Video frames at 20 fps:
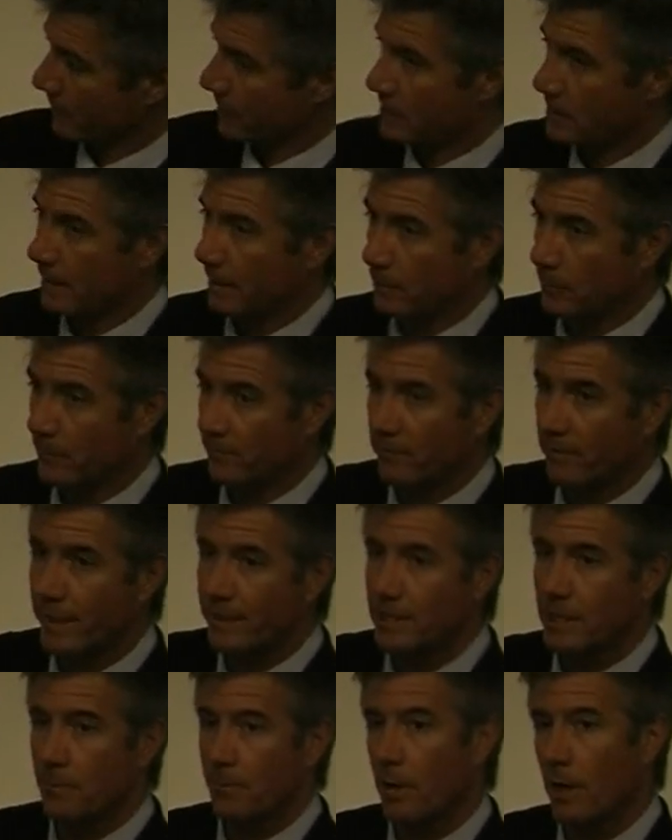this little
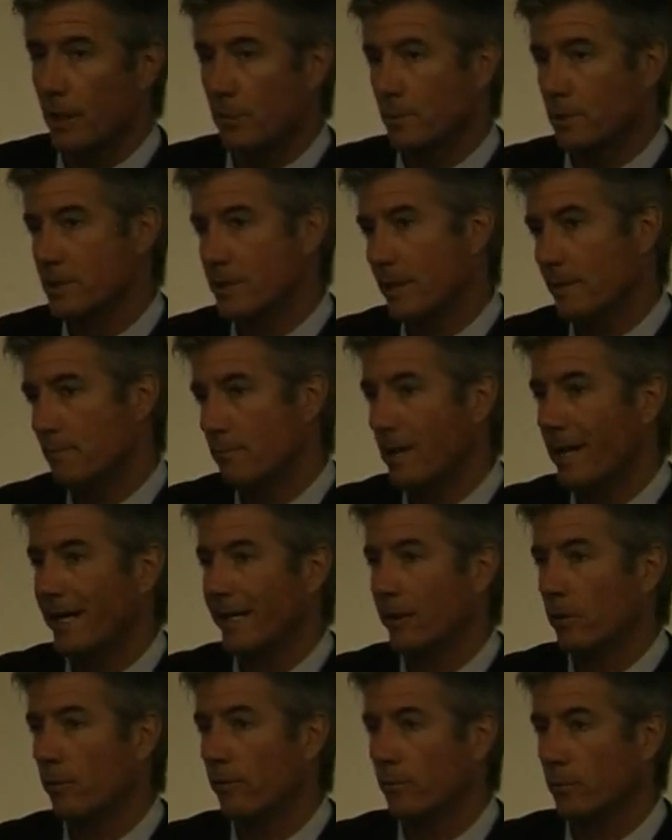reflecting pond which they
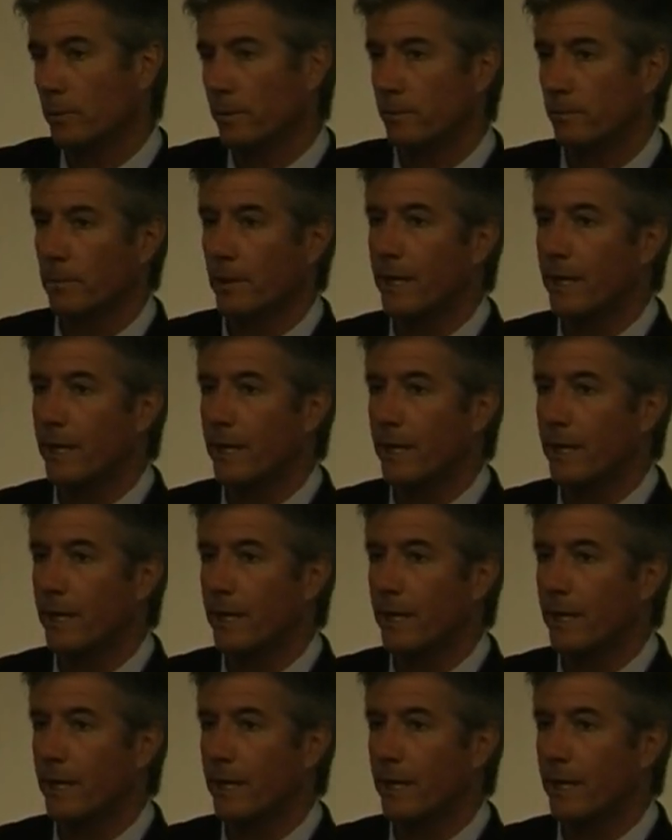planted over with